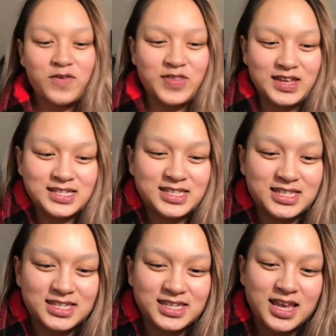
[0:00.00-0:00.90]
off this.
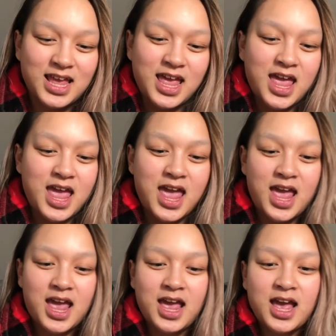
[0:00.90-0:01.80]

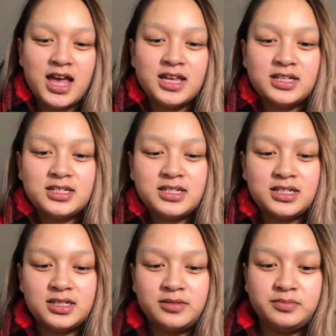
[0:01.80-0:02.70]
And
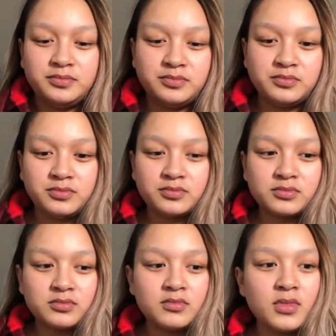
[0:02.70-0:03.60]

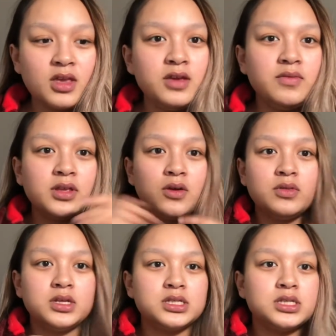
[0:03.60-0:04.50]
even though
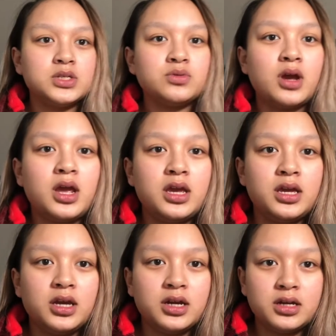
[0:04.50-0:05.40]
this is right
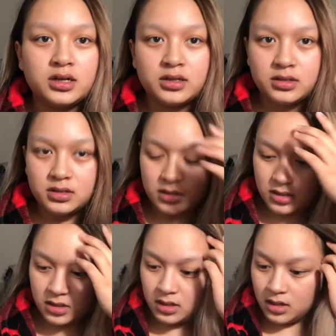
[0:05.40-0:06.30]
here,
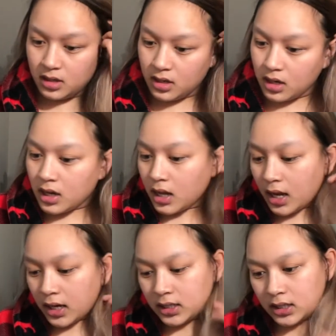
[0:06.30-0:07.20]

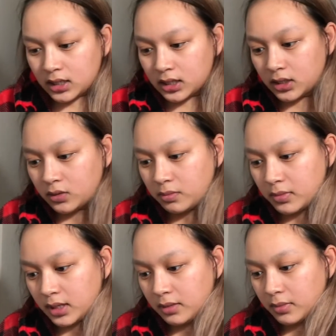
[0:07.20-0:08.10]
I need a little
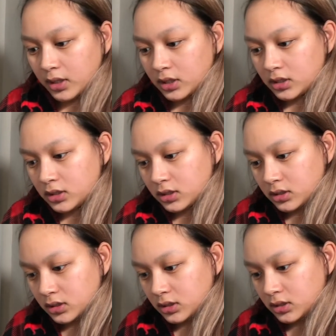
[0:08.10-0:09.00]
mini mirror.
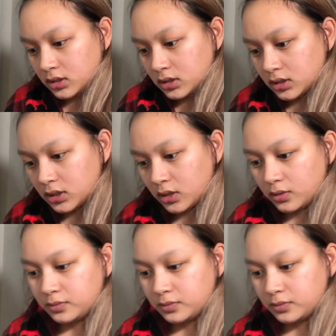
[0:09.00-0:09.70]
So